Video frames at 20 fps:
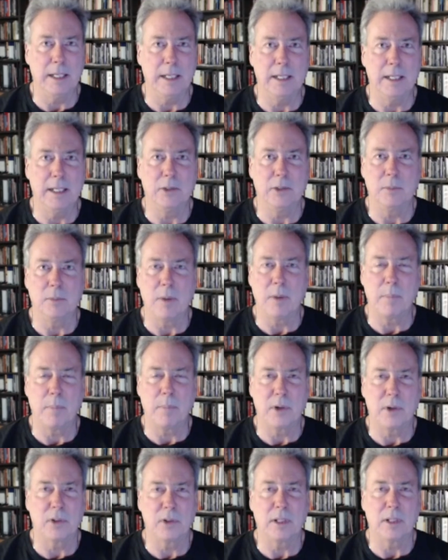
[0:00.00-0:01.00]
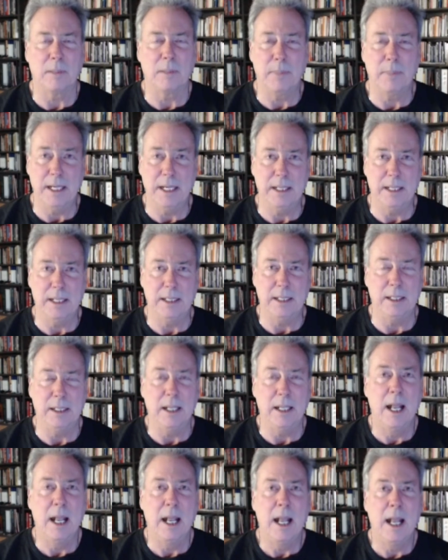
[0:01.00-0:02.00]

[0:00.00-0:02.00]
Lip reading: and this is my personal opinion,